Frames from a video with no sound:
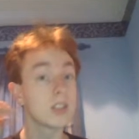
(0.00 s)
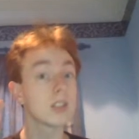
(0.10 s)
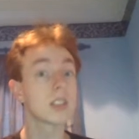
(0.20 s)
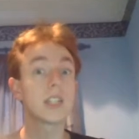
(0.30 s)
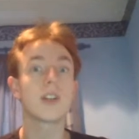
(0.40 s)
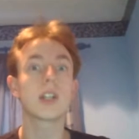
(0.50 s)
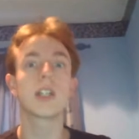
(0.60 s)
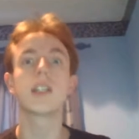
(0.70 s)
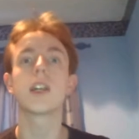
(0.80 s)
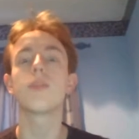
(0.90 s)
Skies of
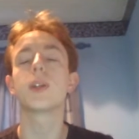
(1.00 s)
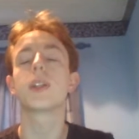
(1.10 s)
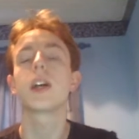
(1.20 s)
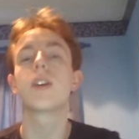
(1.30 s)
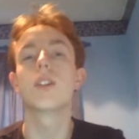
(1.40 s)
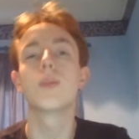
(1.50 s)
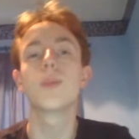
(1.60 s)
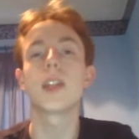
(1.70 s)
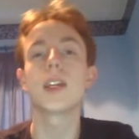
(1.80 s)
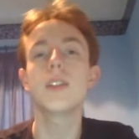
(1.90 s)
Arcadia, I've been carrying on
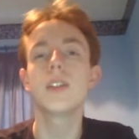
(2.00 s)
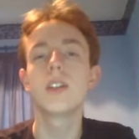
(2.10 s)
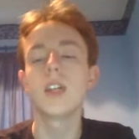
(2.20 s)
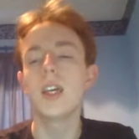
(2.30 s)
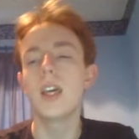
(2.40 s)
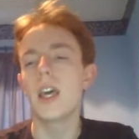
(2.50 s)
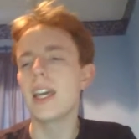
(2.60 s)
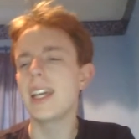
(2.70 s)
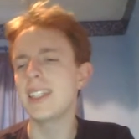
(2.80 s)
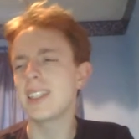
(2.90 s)
playing.
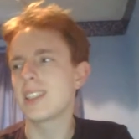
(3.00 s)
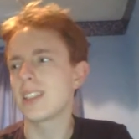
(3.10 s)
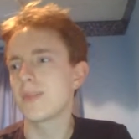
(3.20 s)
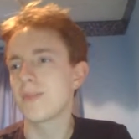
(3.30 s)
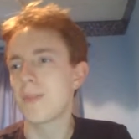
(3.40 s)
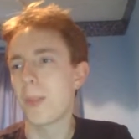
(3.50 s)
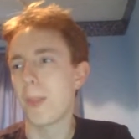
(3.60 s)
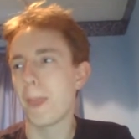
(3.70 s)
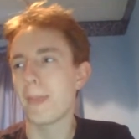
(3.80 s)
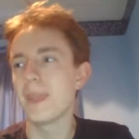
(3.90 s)
It's
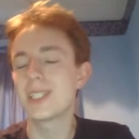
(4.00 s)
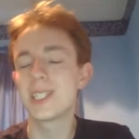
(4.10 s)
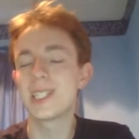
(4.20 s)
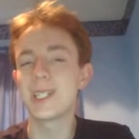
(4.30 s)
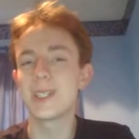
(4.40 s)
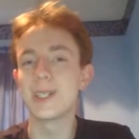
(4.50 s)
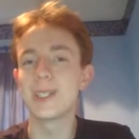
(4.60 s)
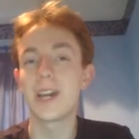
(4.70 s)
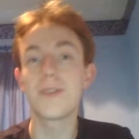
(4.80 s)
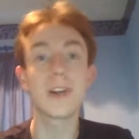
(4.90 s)
still
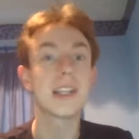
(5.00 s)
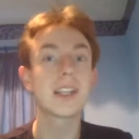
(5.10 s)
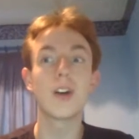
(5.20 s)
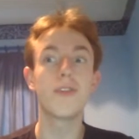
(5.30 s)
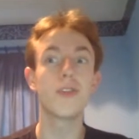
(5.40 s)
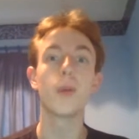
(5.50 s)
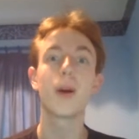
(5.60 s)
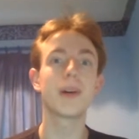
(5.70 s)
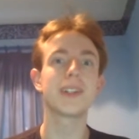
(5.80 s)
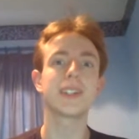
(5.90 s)
good. I finally got a
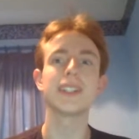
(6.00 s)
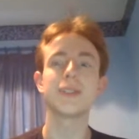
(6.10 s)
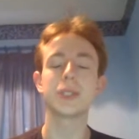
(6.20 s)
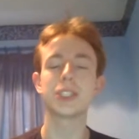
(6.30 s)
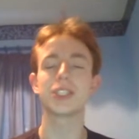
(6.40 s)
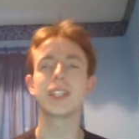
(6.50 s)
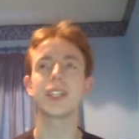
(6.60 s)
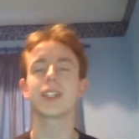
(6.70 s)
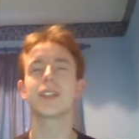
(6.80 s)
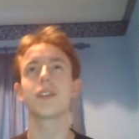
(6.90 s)
four-man party, which has
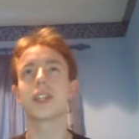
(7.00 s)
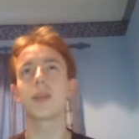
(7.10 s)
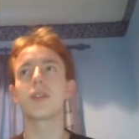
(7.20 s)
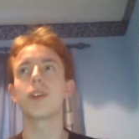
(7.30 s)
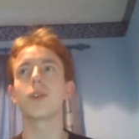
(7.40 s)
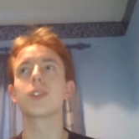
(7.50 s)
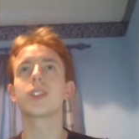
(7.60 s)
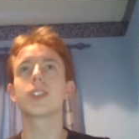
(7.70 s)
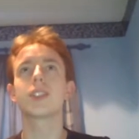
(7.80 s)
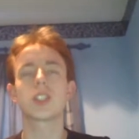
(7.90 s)
taken a couple of
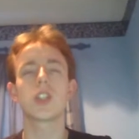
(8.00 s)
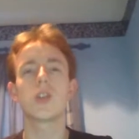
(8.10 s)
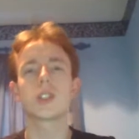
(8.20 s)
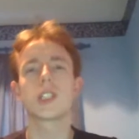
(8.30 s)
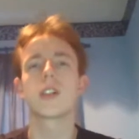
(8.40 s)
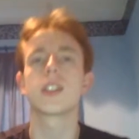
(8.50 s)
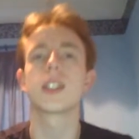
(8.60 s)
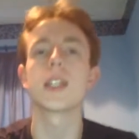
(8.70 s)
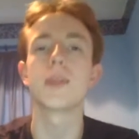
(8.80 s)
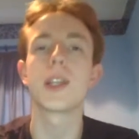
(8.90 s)
hours. It's a slow starting
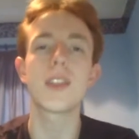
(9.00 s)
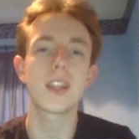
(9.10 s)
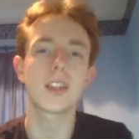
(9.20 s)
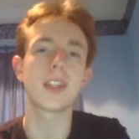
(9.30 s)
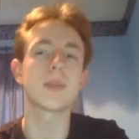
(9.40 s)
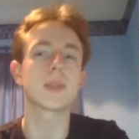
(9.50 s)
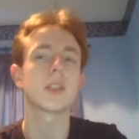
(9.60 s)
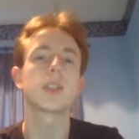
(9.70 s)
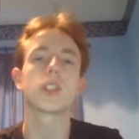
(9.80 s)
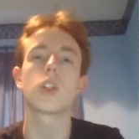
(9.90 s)
game, and I think the game's
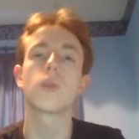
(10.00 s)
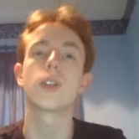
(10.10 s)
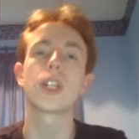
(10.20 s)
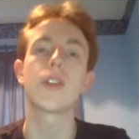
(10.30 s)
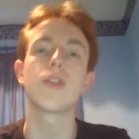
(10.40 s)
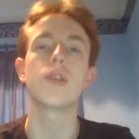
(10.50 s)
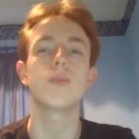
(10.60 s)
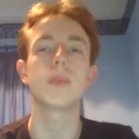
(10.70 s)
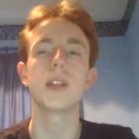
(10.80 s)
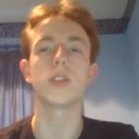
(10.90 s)
going to be slow in general
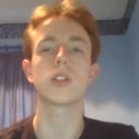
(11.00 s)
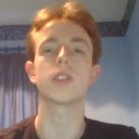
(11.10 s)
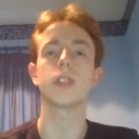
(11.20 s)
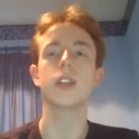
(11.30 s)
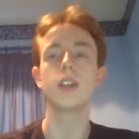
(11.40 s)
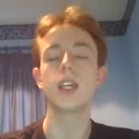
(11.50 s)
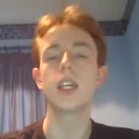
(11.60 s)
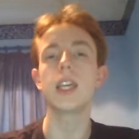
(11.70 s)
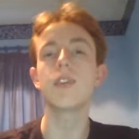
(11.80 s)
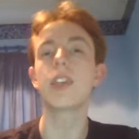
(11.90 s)
by the looks of it.
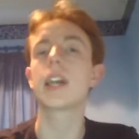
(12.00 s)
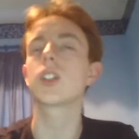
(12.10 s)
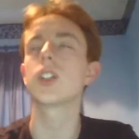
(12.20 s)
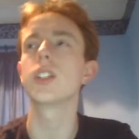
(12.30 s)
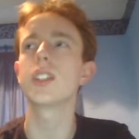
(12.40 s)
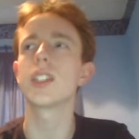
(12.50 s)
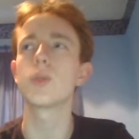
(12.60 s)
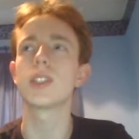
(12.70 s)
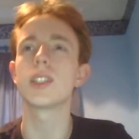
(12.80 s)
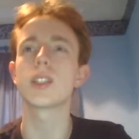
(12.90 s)
Even the actiony
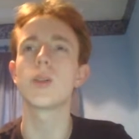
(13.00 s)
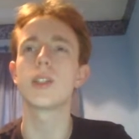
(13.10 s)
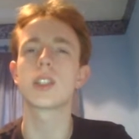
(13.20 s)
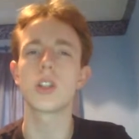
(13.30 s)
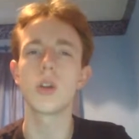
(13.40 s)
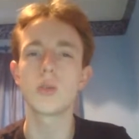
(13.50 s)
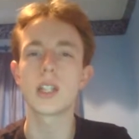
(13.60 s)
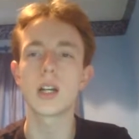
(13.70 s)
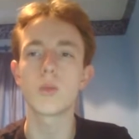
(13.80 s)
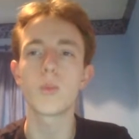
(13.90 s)
sequences are quite slowed
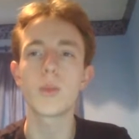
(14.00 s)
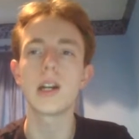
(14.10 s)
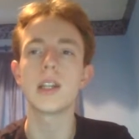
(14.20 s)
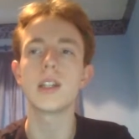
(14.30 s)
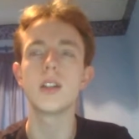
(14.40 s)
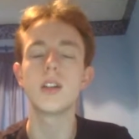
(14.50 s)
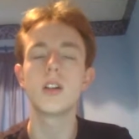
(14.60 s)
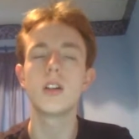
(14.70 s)
down by